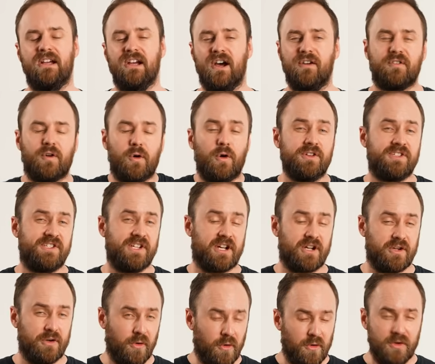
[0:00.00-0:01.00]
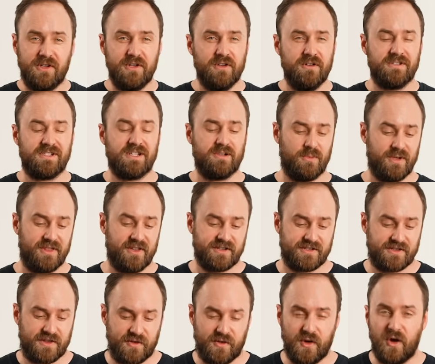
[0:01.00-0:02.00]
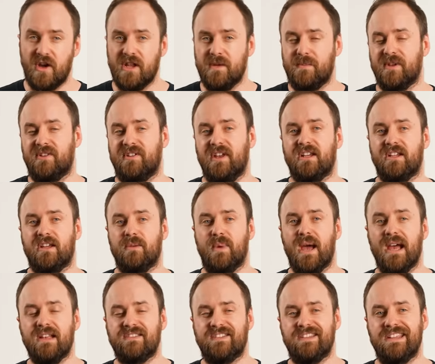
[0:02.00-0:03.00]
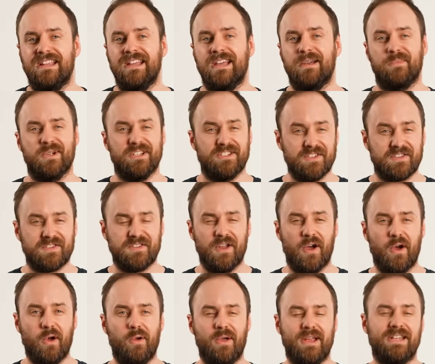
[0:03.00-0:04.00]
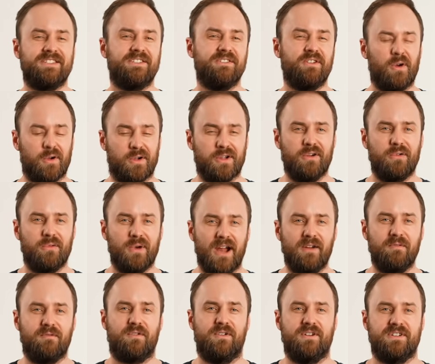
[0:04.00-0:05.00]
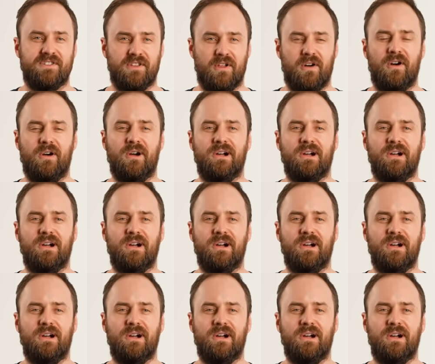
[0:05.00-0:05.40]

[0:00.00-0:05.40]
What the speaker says: Of course, you could use it with its 30% capacity, but just know it's not going to run for as long.